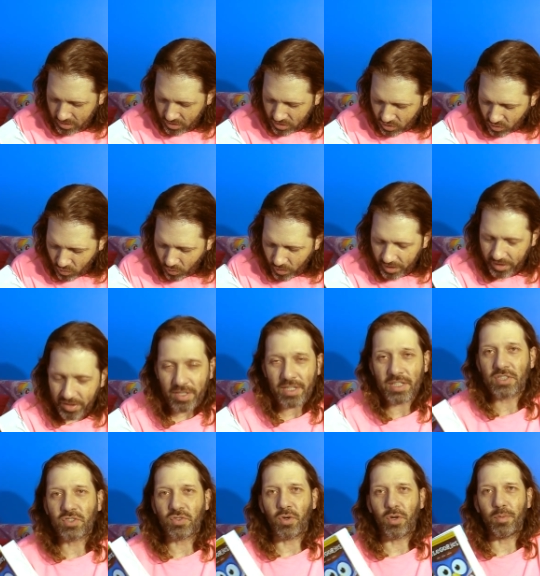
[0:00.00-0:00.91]
doing
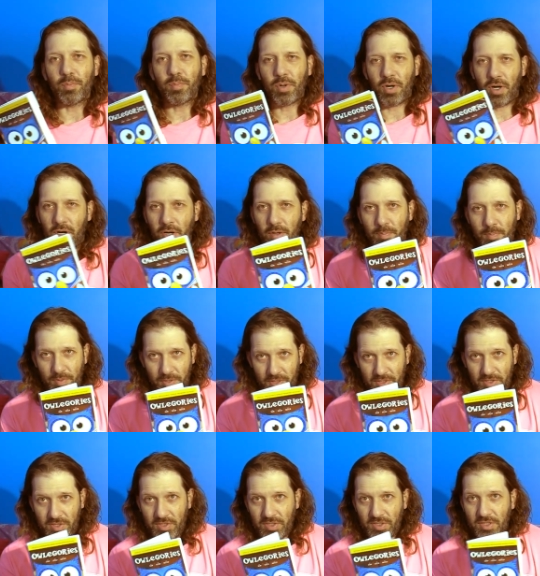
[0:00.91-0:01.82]
this on
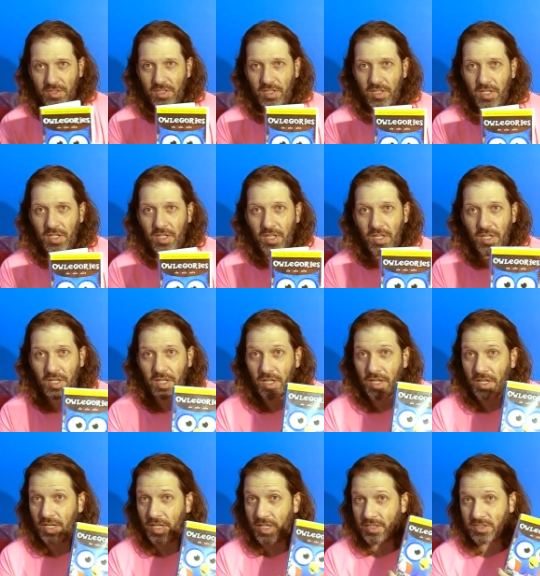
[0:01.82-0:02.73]
purpose.
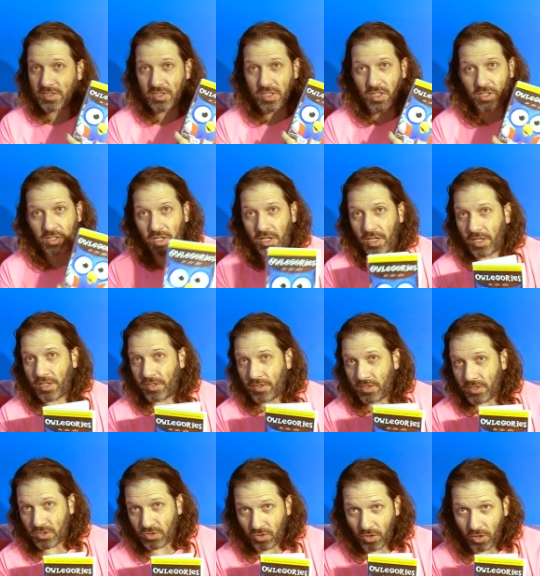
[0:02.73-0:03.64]
It's the luck
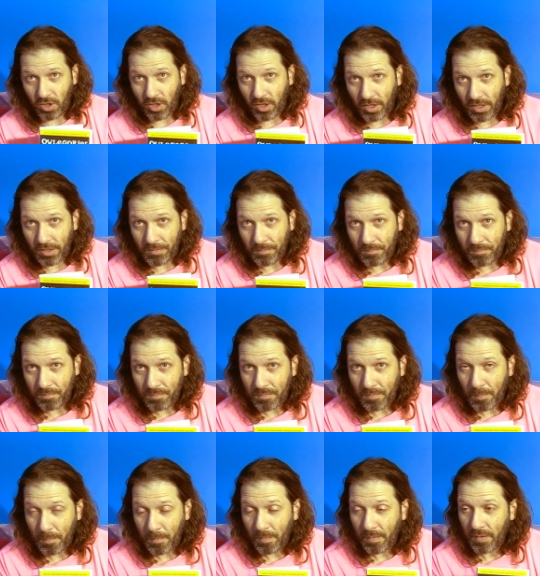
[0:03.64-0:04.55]
of the draw.
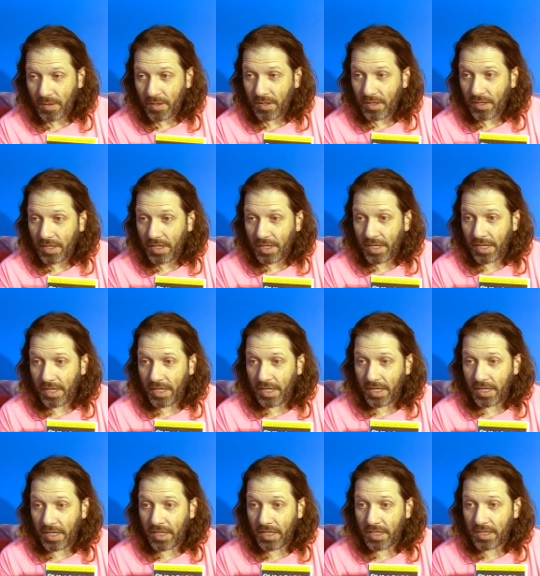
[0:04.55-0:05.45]

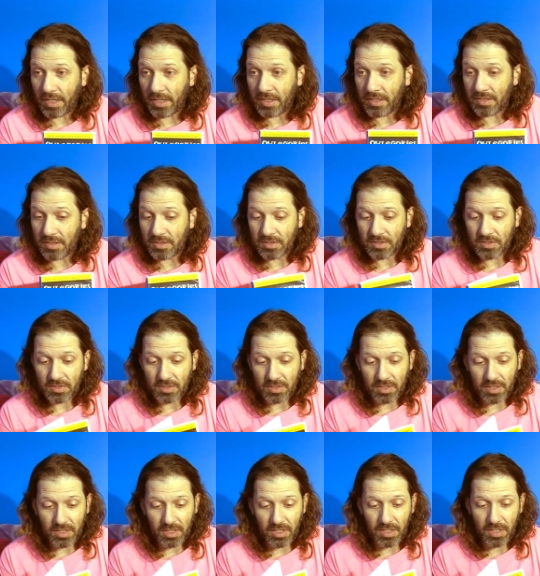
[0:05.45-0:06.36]
And
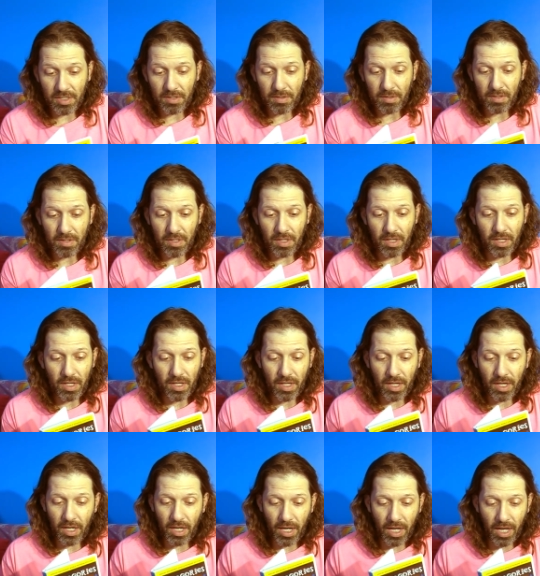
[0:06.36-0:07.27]

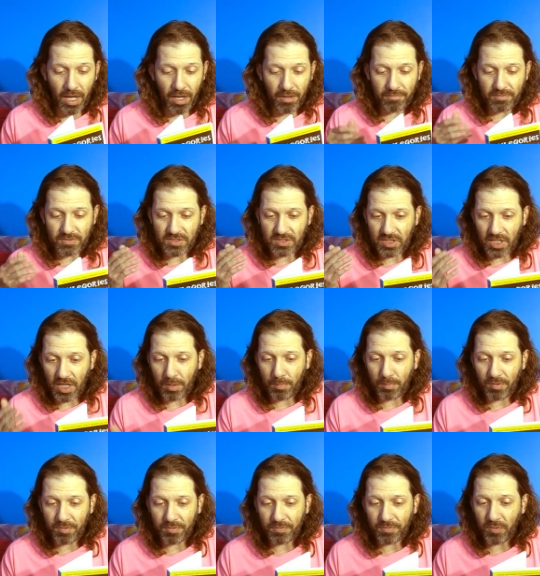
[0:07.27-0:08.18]
I've said
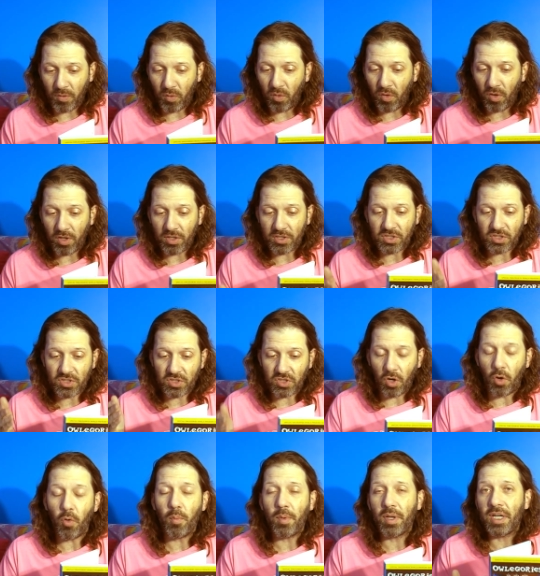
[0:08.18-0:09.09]
it before
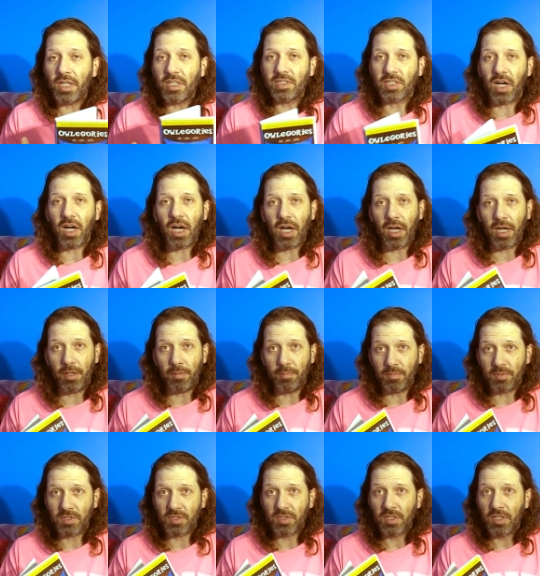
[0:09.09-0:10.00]
so many
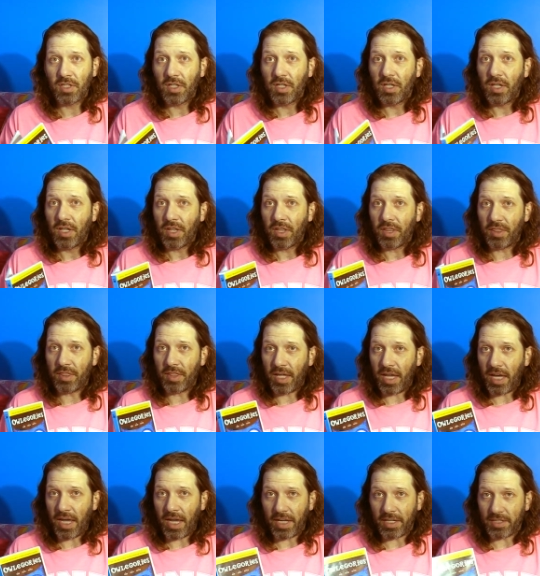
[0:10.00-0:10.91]
times
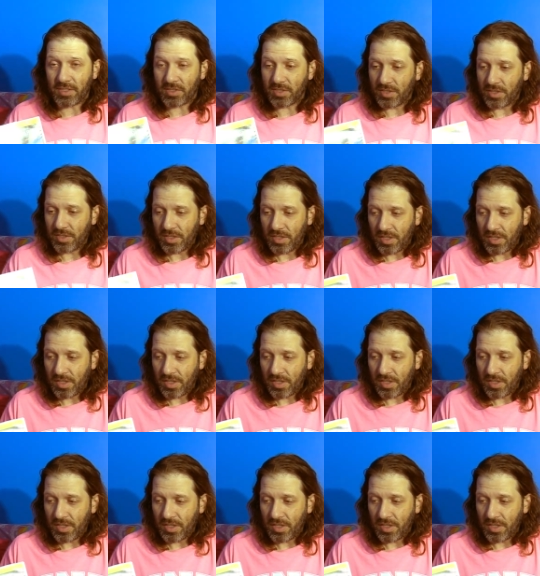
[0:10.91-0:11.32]
that